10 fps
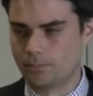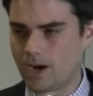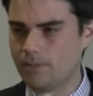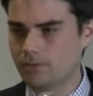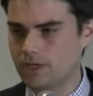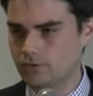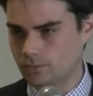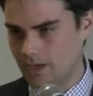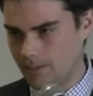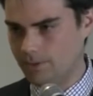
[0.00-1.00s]
Bribery
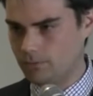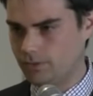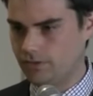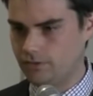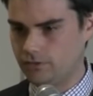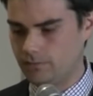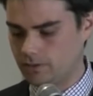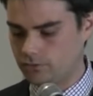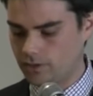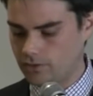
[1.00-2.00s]
is rampant within this
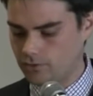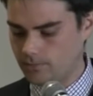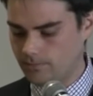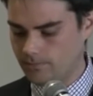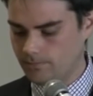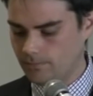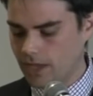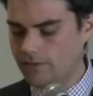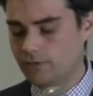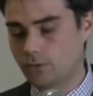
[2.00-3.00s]
administration.
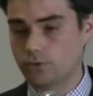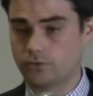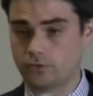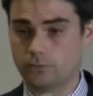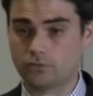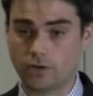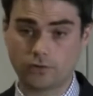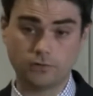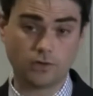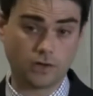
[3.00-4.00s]
And then, of course, there's
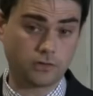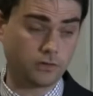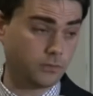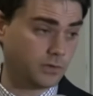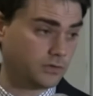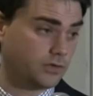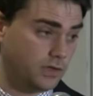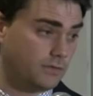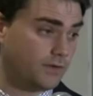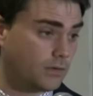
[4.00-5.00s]
obstruction of justice, in which
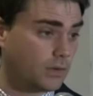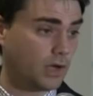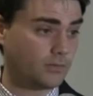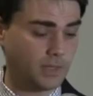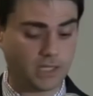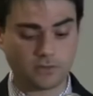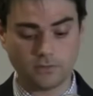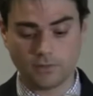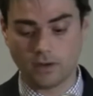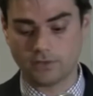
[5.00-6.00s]
the federal government
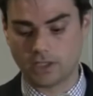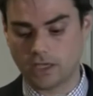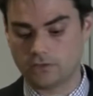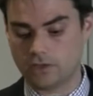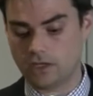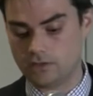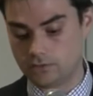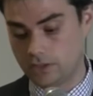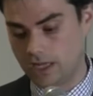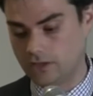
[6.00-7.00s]
gets involved in cases
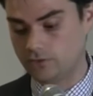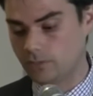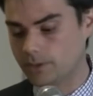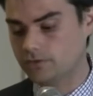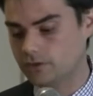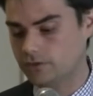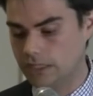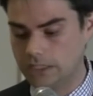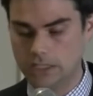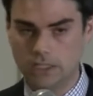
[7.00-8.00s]
it has no business
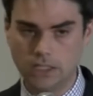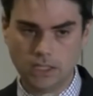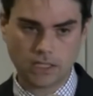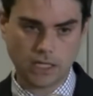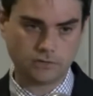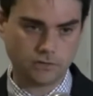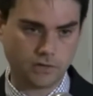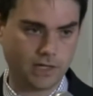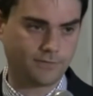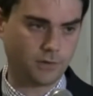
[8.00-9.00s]
in.
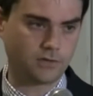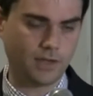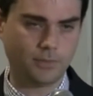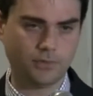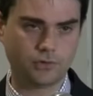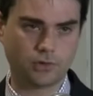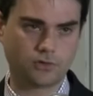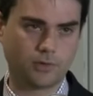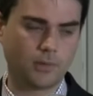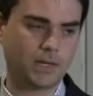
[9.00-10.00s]
Cases like, for example, the
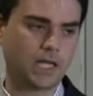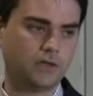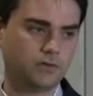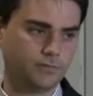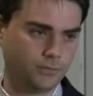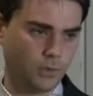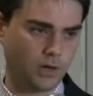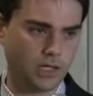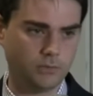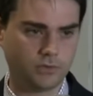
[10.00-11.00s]
George Zimmerman case in
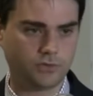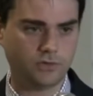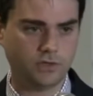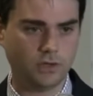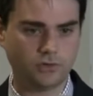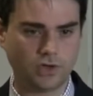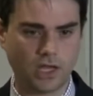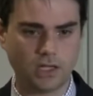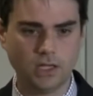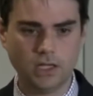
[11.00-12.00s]
Florida, in which the
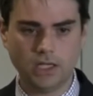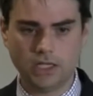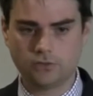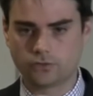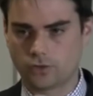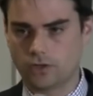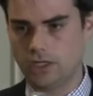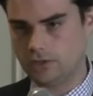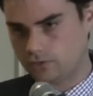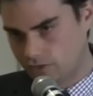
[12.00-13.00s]
DOJ
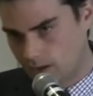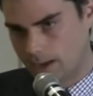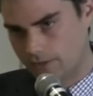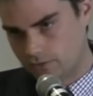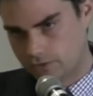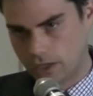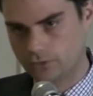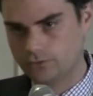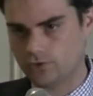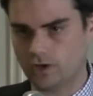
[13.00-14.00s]
inserted its thumb on the
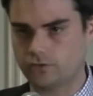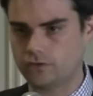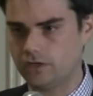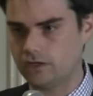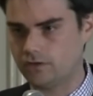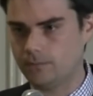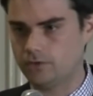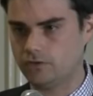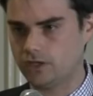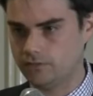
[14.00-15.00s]
scales of justice and
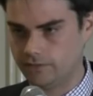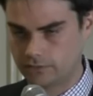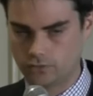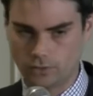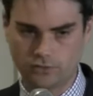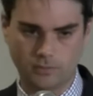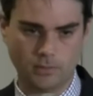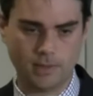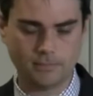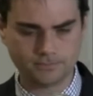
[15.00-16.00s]
attempted to convict George
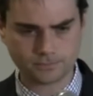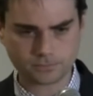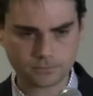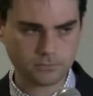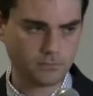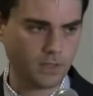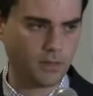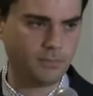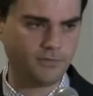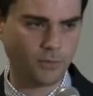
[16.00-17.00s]
Zimmerman
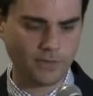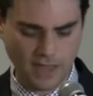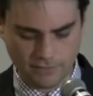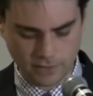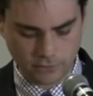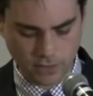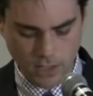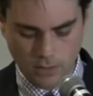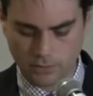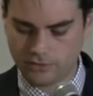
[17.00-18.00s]
before the evidence
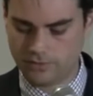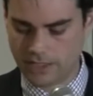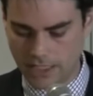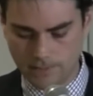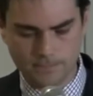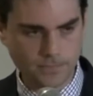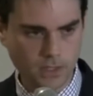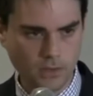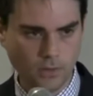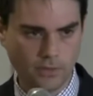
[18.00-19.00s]
was even in,
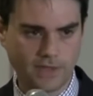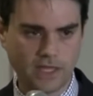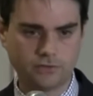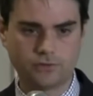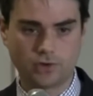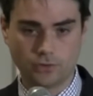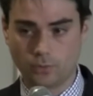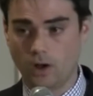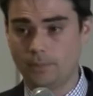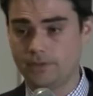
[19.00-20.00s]
or the case of Gerald
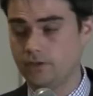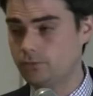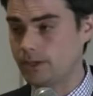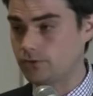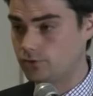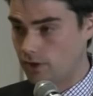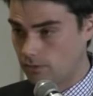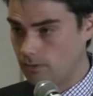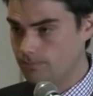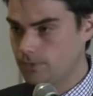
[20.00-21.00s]
Walpin, the Inspector
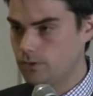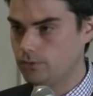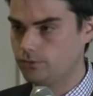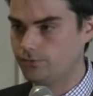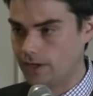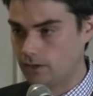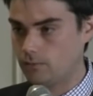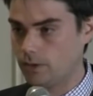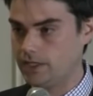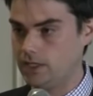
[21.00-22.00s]
General, who was
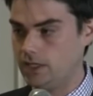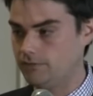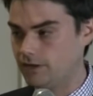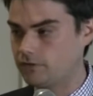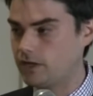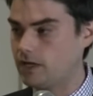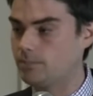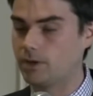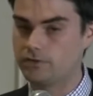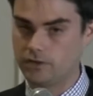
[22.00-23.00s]
fired when he
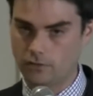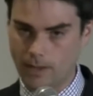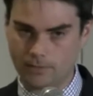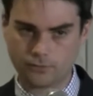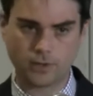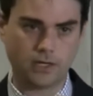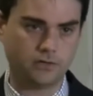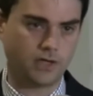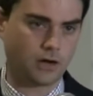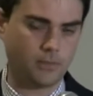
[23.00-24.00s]
investigated President Obama's friend
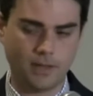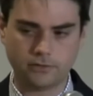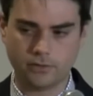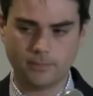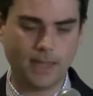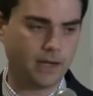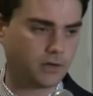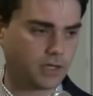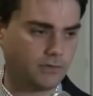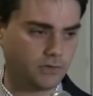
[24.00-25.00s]
in Sacramento, the
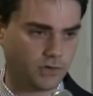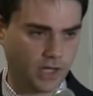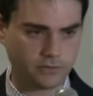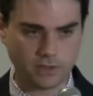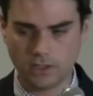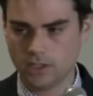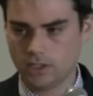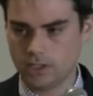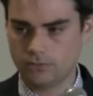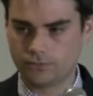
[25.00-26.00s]
mayor, Kevin Johnson.
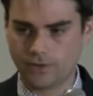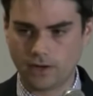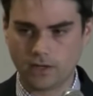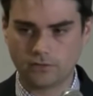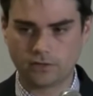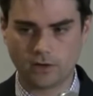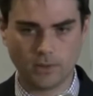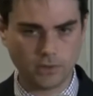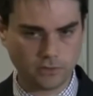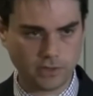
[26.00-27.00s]
He was fired
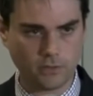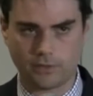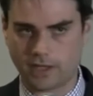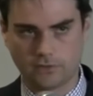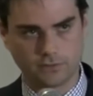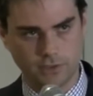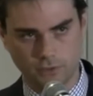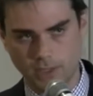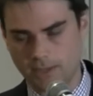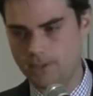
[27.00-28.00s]
unceremoniously, or the case of the
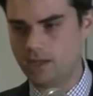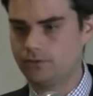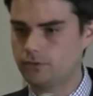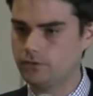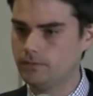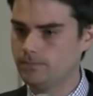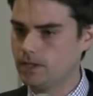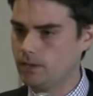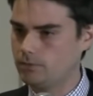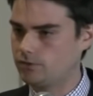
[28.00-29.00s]
new Black Panthers,
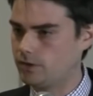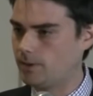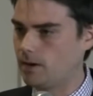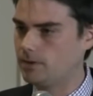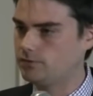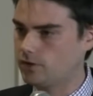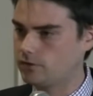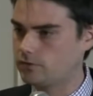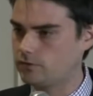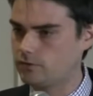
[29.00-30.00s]
in which the Department of
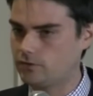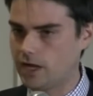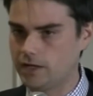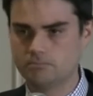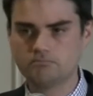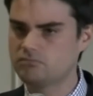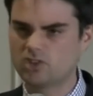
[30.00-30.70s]
Justice decided